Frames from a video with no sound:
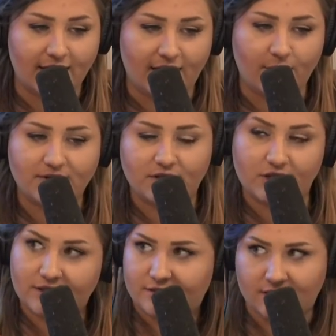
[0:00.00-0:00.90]
He wasn't
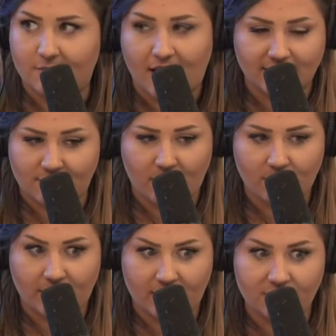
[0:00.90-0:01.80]
just a basketball
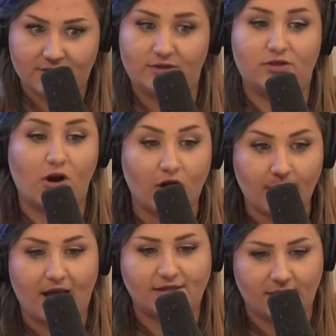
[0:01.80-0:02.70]
player. He was a star
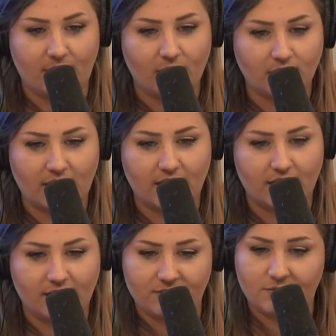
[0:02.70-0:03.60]
basketball player,
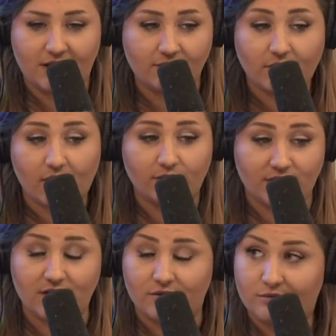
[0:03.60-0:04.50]
and he was playing for
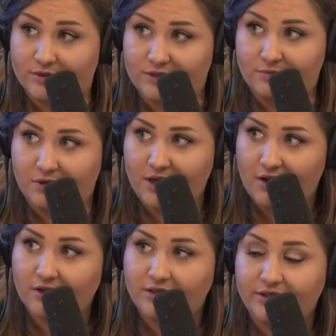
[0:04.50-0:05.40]
OU, which is pretty
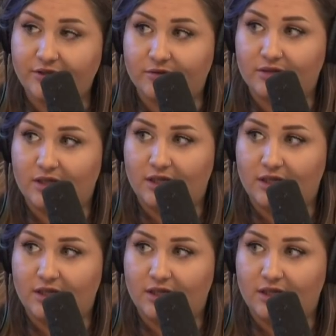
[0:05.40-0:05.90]
hard to do.